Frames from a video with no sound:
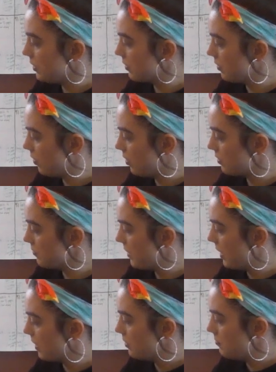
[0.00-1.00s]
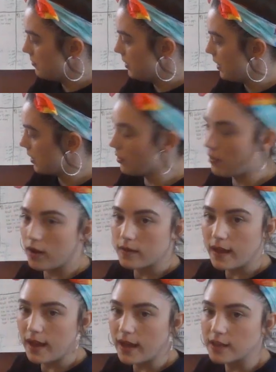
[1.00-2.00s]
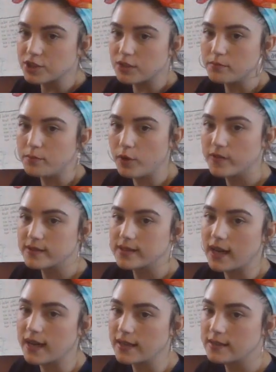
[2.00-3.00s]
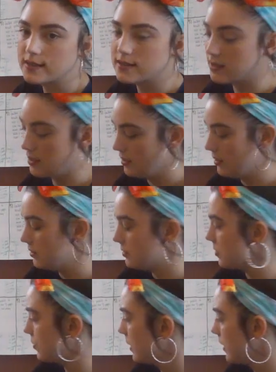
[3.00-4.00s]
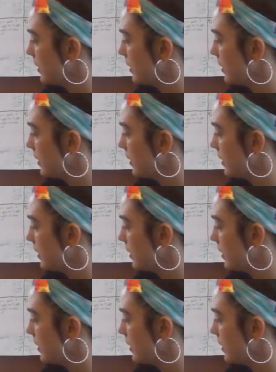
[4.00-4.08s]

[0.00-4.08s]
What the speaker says: along the bottom and along the edge on both sides. So